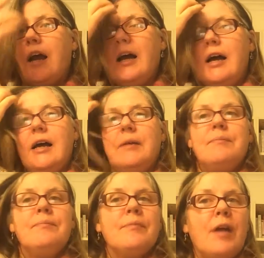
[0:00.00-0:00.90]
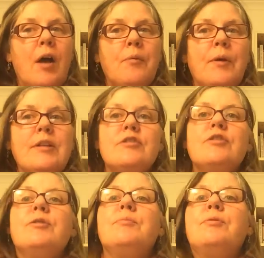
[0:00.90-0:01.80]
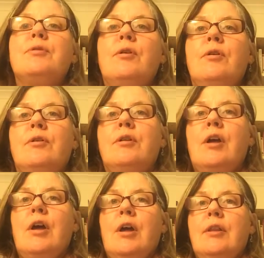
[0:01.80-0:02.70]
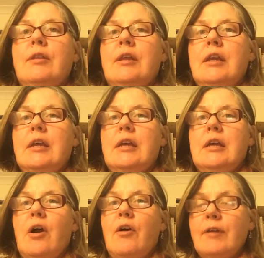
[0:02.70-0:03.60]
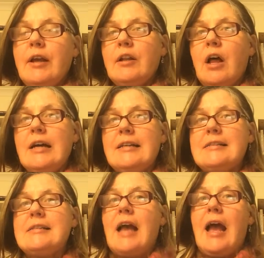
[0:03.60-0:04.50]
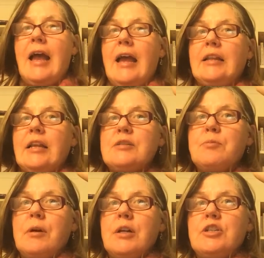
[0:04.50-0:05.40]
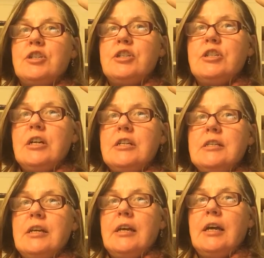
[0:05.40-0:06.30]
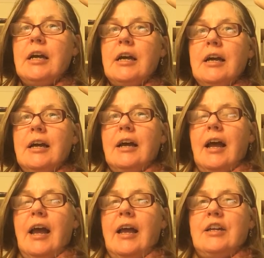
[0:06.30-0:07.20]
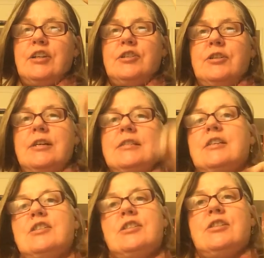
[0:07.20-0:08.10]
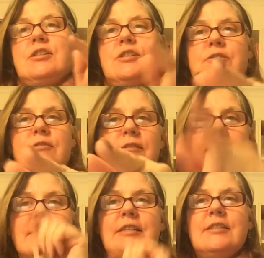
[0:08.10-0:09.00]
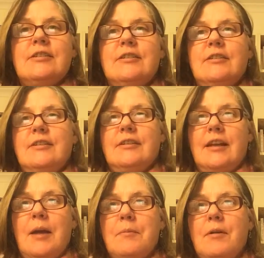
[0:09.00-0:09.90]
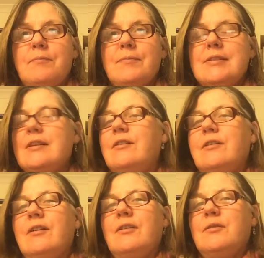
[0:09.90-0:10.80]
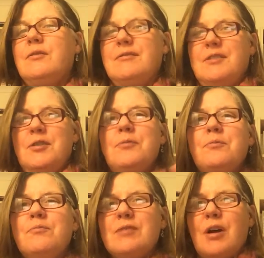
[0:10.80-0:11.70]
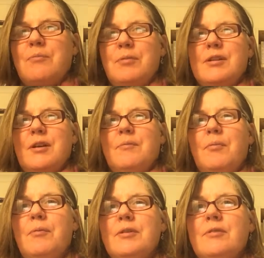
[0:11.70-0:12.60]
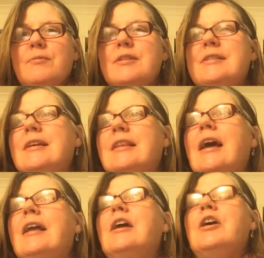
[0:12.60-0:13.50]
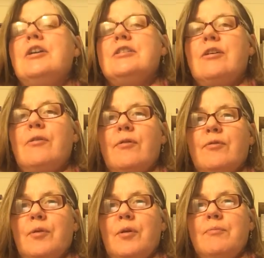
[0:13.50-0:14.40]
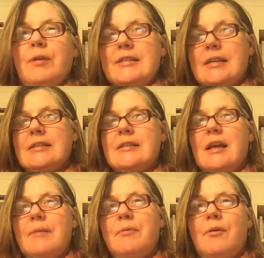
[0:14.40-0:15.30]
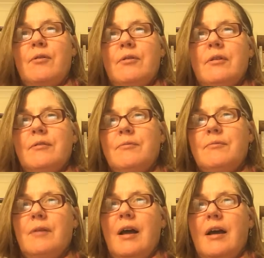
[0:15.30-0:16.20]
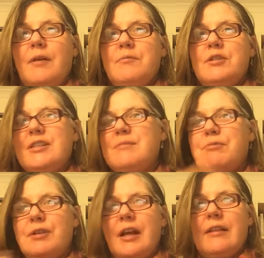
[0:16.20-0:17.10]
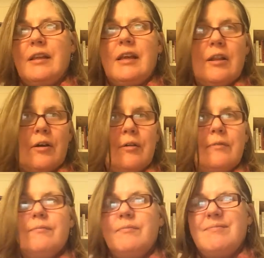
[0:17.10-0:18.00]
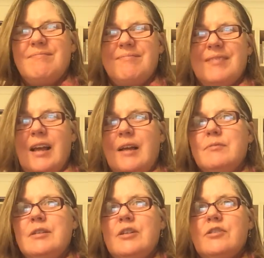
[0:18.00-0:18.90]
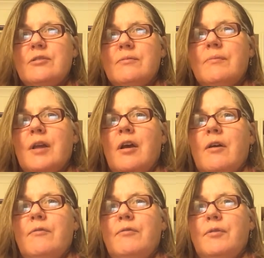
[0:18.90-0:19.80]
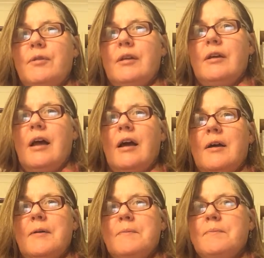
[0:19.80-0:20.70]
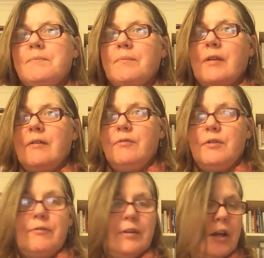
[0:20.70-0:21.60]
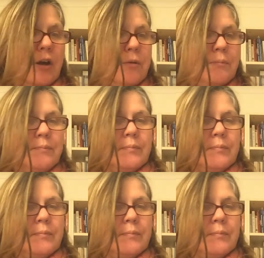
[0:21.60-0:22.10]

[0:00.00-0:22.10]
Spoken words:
I went to put on the overhead lights and there's one just here and it shines straight into the camera. So I thought you don't particularly, probably don't want to see that. So I've got my desk lamp on, which is putting out the yellow tinge for the video.